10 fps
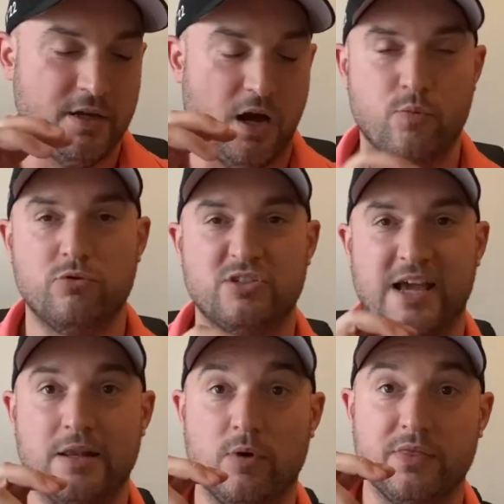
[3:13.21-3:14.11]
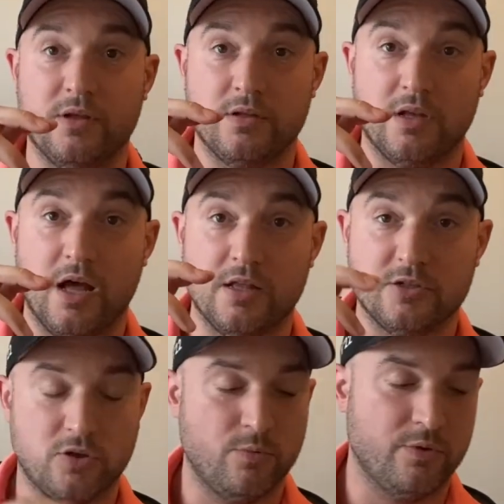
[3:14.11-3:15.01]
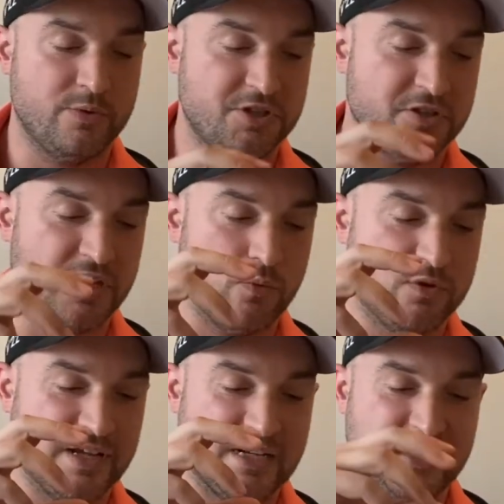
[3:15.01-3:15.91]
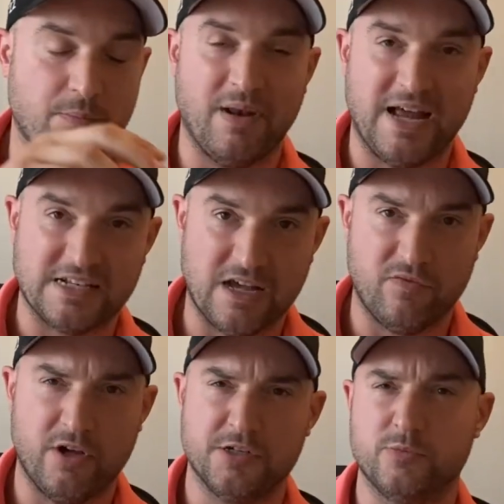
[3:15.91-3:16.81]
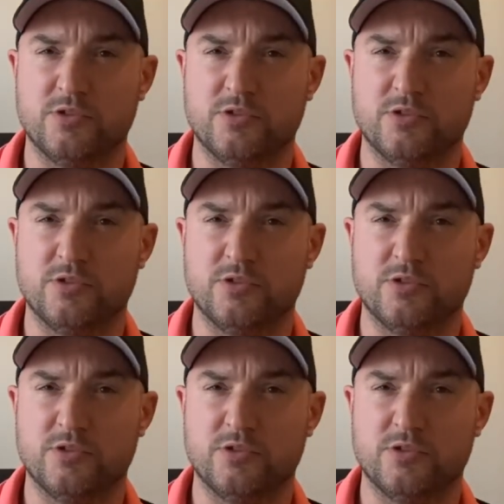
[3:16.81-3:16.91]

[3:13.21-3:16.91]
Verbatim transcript: I will say the one that uh, DeChambeau was using was actually the blacked out version,